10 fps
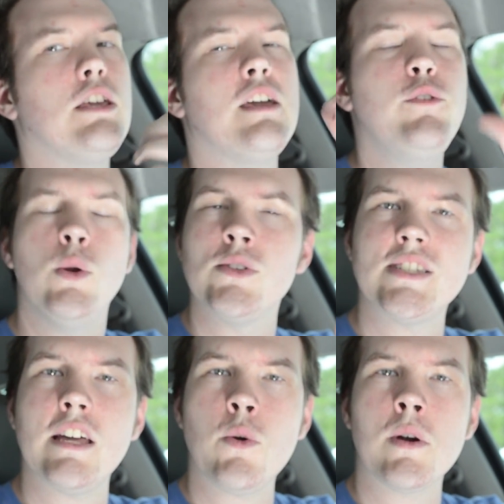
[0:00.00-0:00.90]
if you don't
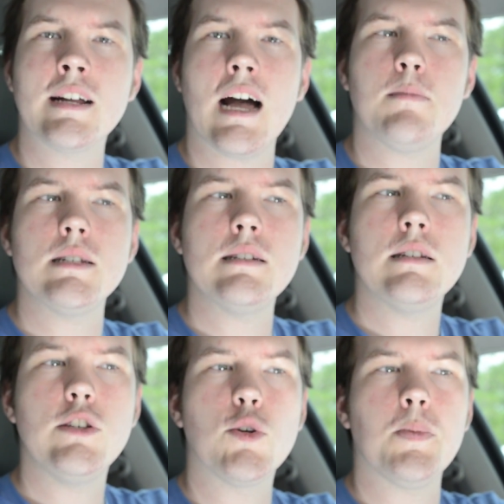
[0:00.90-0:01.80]
say the word goblin,
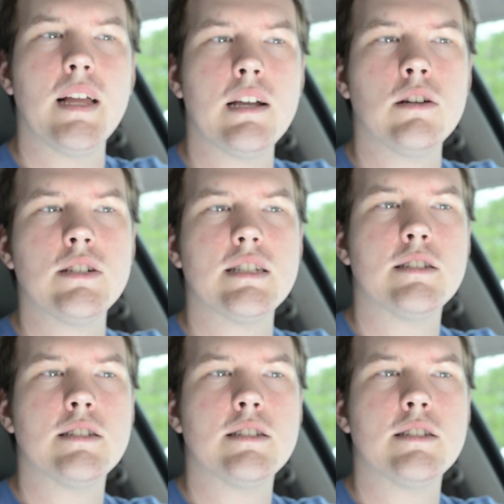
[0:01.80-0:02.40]
your players,